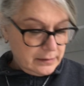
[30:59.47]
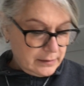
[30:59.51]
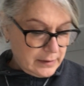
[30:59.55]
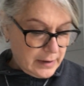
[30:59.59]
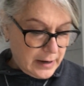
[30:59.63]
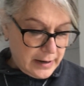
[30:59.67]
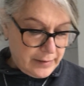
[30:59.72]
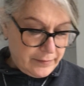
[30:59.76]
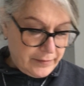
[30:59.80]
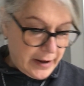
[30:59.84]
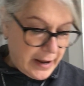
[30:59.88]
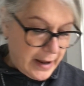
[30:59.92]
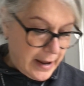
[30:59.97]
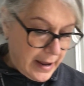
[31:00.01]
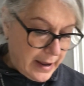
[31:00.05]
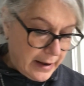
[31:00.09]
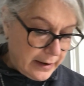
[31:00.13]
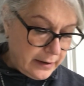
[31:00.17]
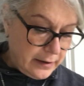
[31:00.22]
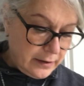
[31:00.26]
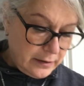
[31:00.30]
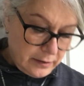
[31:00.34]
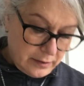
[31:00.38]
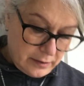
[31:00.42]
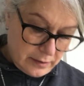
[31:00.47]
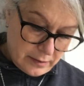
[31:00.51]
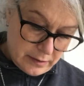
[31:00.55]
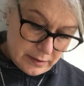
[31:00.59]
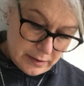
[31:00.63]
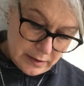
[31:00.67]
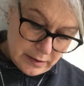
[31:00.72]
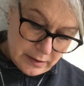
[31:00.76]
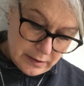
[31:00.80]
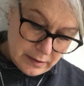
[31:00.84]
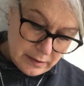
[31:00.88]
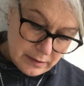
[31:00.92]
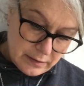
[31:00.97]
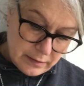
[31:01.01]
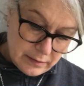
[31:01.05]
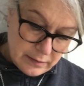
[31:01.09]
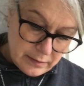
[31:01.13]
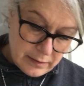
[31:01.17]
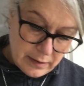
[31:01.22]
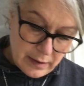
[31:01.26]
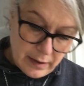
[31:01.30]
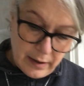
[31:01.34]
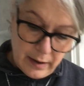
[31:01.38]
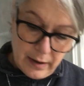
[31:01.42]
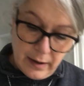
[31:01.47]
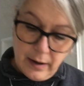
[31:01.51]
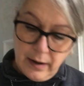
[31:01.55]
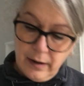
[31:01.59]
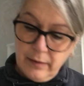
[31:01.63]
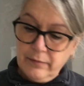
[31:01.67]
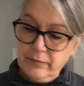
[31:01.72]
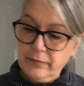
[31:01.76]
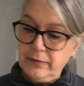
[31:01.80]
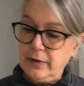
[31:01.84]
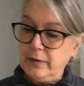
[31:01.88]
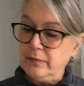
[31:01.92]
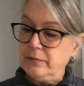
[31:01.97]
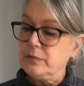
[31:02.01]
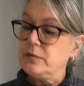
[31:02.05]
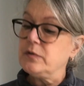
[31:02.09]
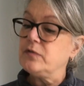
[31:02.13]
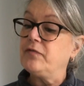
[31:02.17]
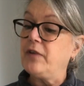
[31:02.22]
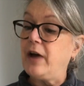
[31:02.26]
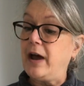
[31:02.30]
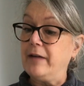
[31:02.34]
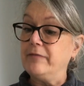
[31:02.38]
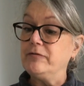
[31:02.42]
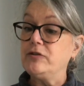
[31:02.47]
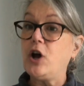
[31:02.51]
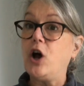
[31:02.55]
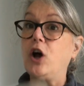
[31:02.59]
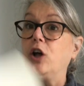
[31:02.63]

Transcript: I've had it. It was $5.